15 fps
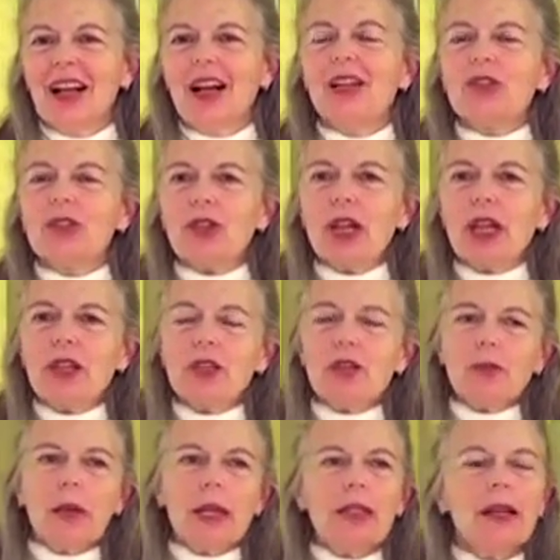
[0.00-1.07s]
I'll
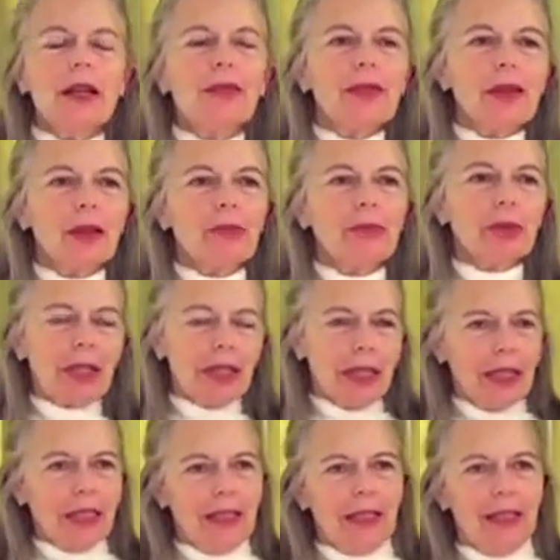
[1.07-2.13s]
change my life
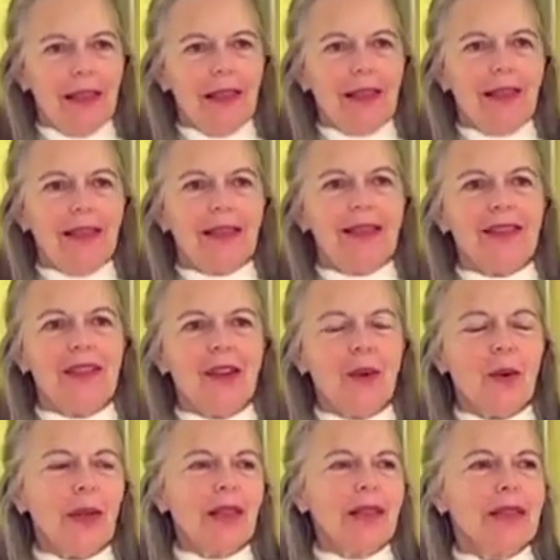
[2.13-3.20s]
completely to these
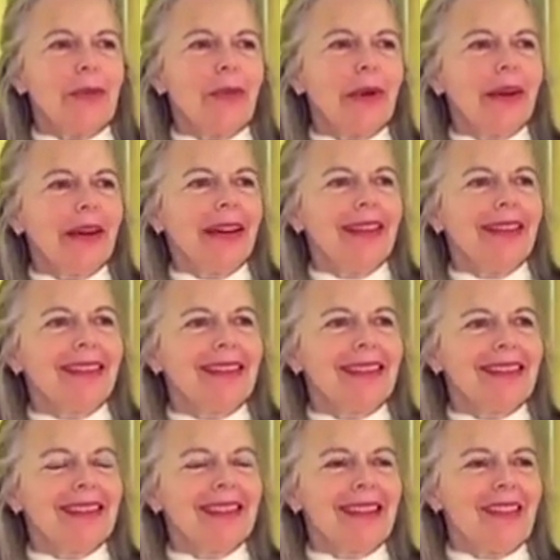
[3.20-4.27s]
new
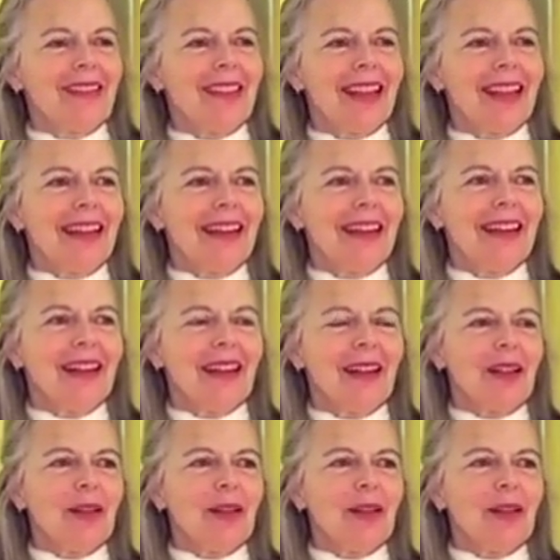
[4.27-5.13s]
experiences, and then